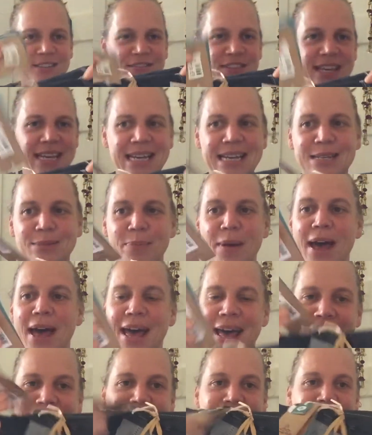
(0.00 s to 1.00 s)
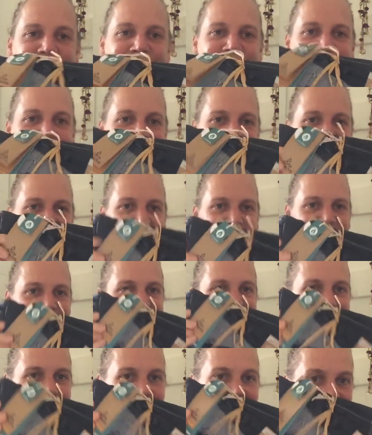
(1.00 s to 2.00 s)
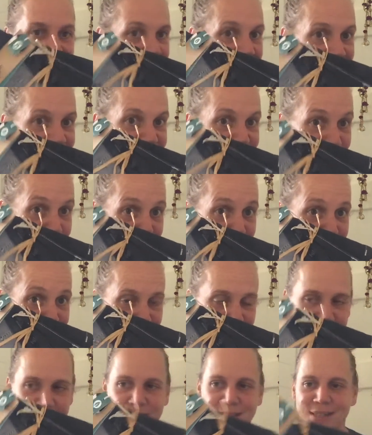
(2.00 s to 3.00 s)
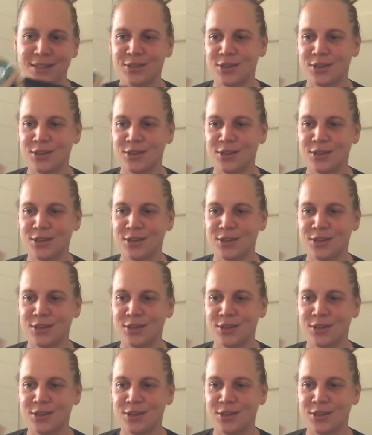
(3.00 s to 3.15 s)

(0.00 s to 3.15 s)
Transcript: of these pants I have purchased.